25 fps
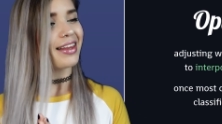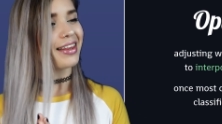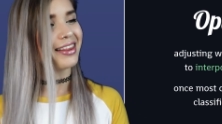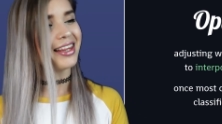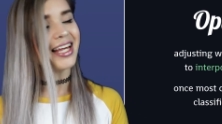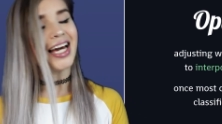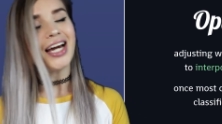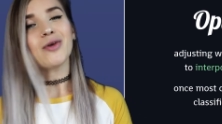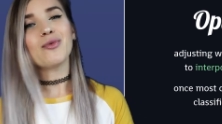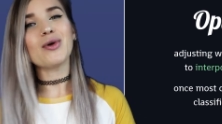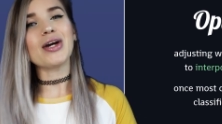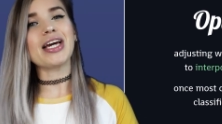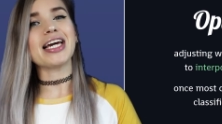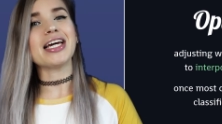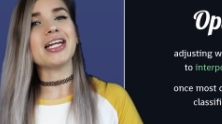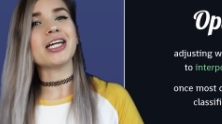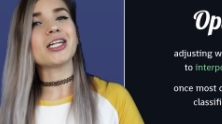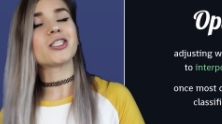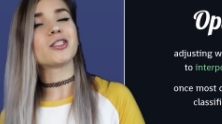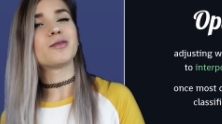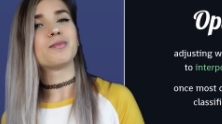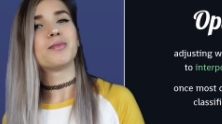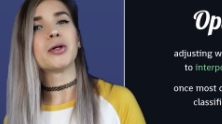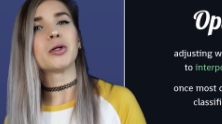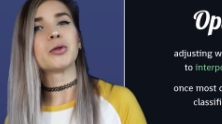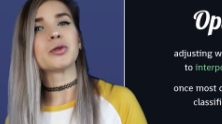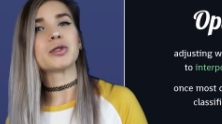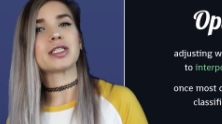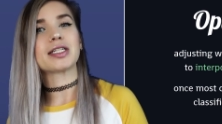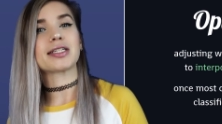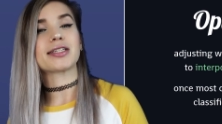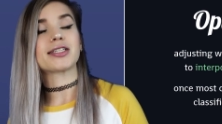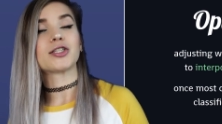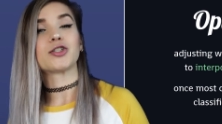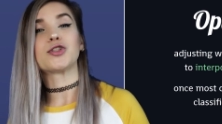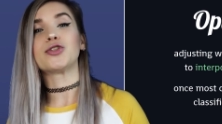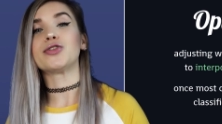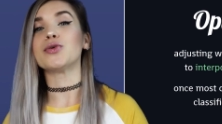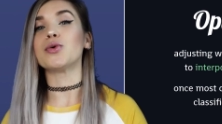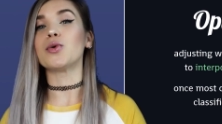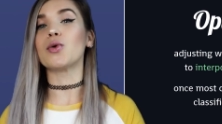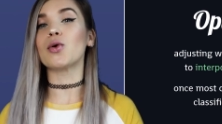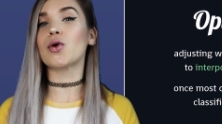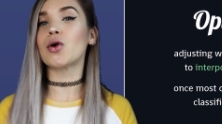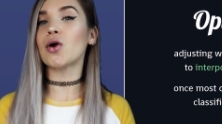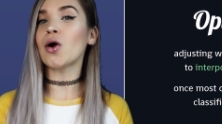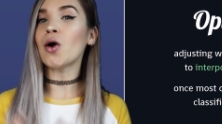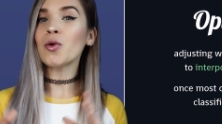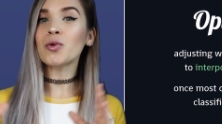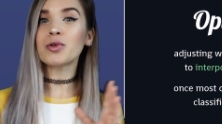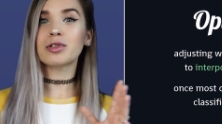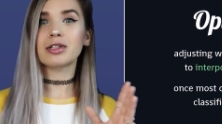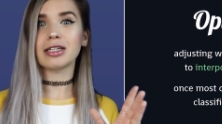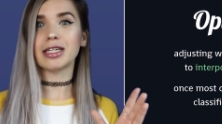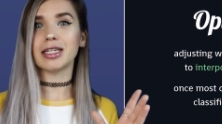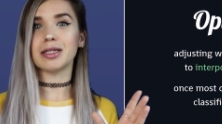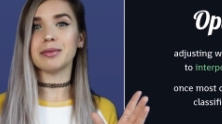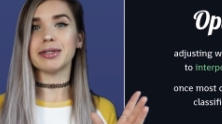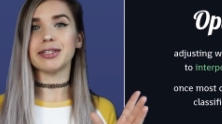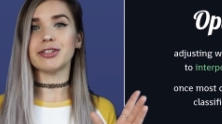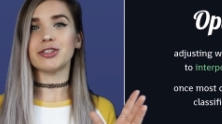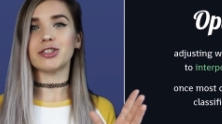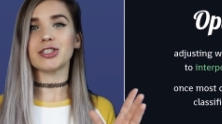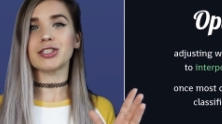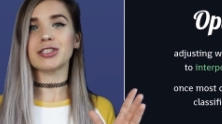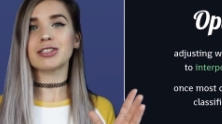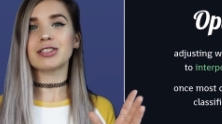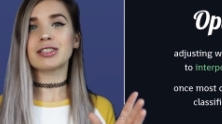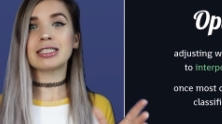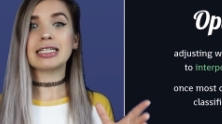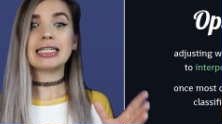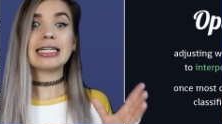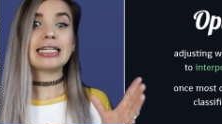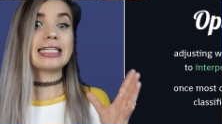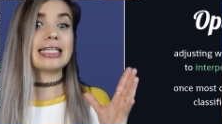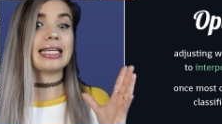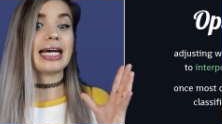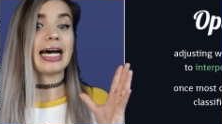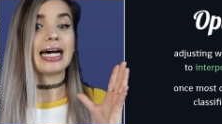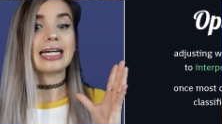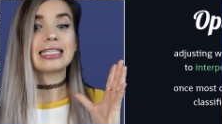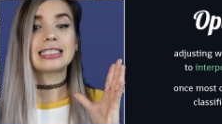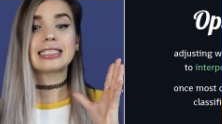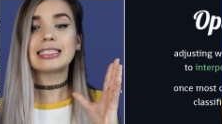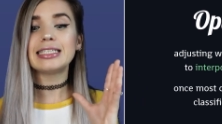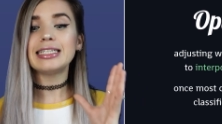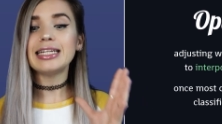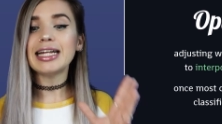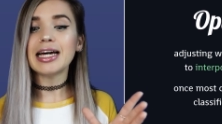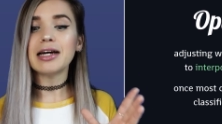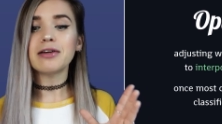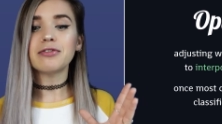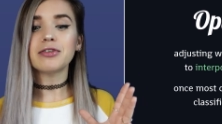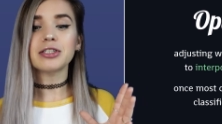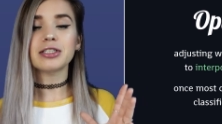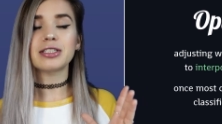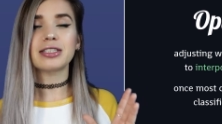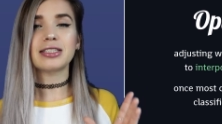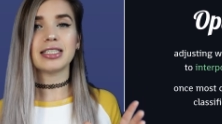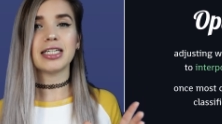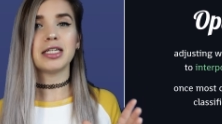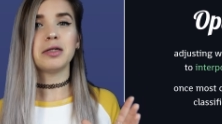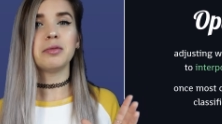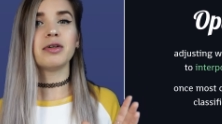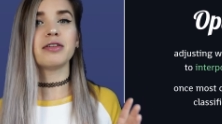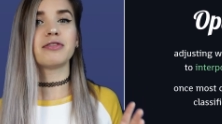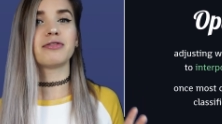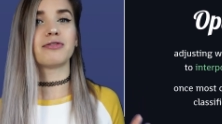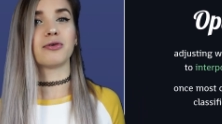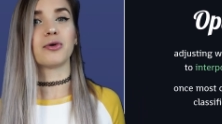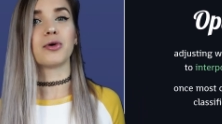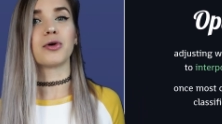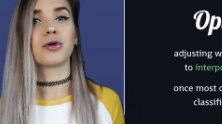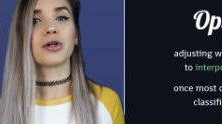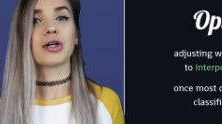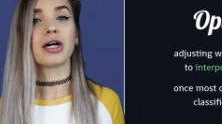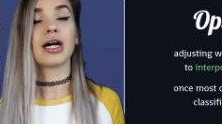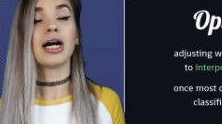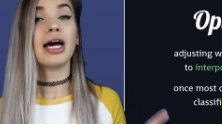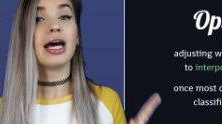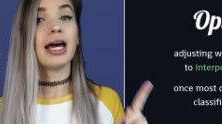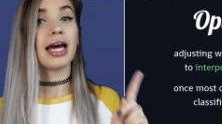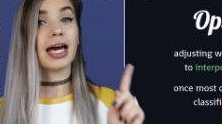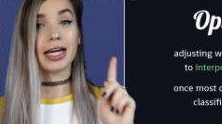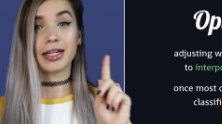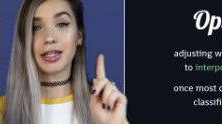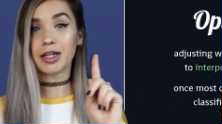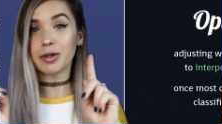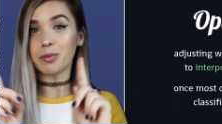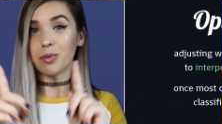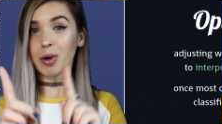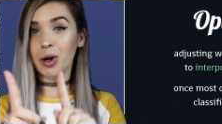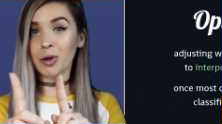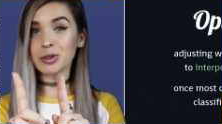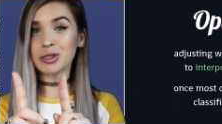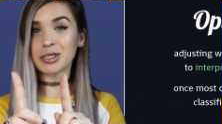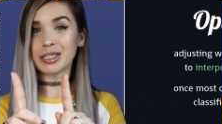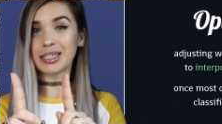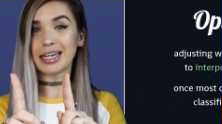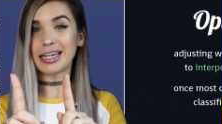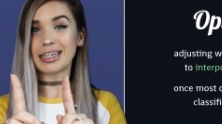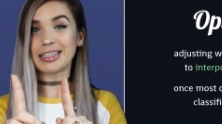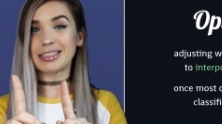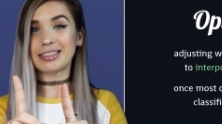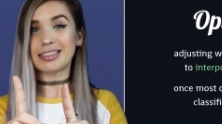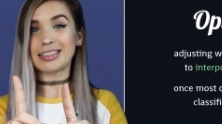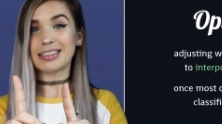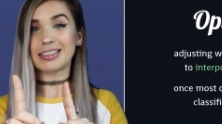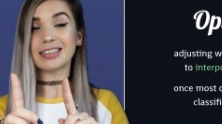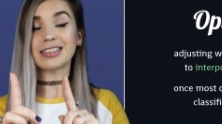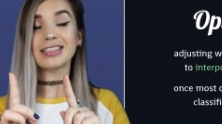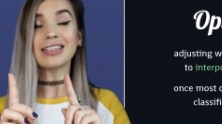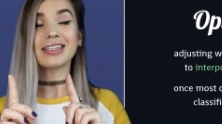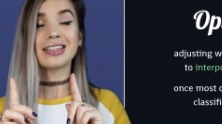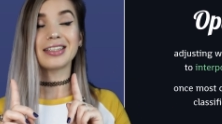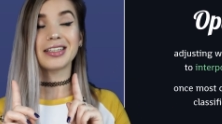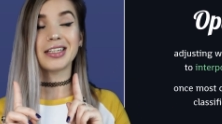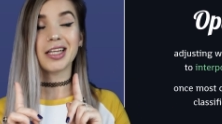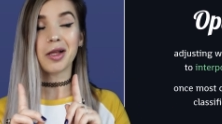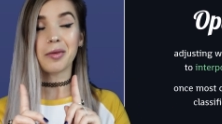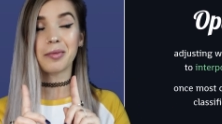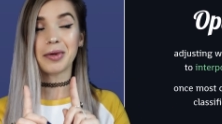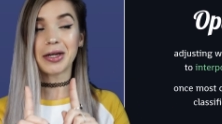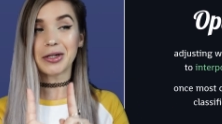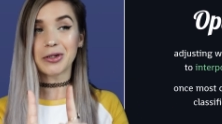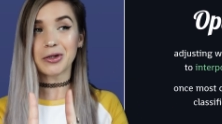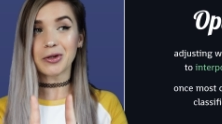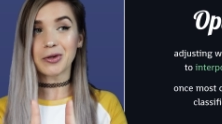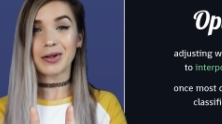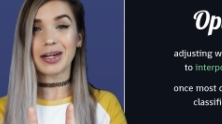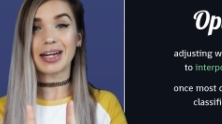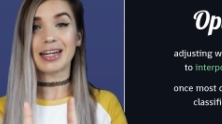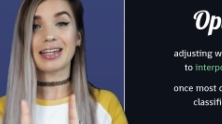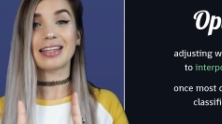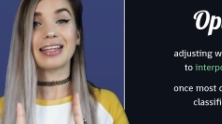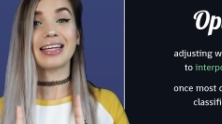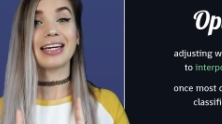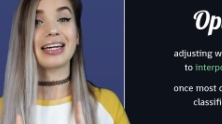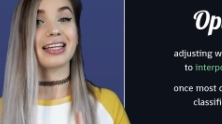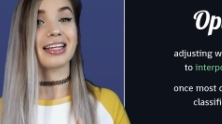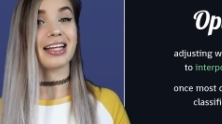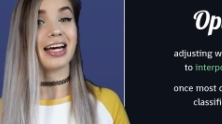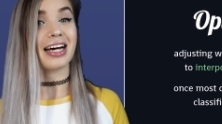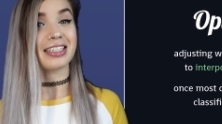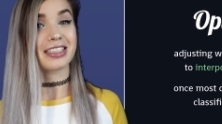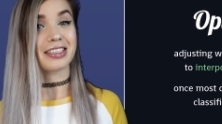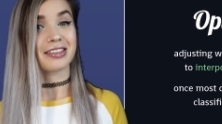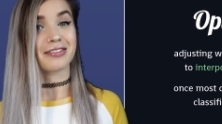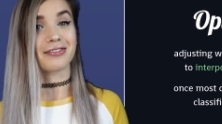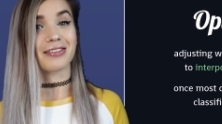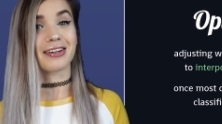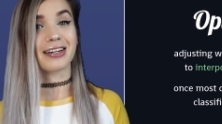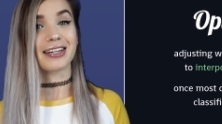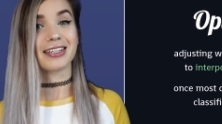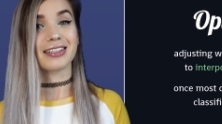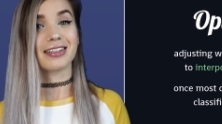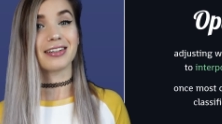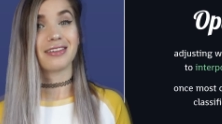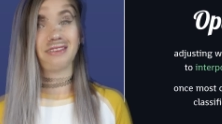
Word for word: Then we can expose it to GOAT images it has never seen before, and in most cases, they'll be correctly classified.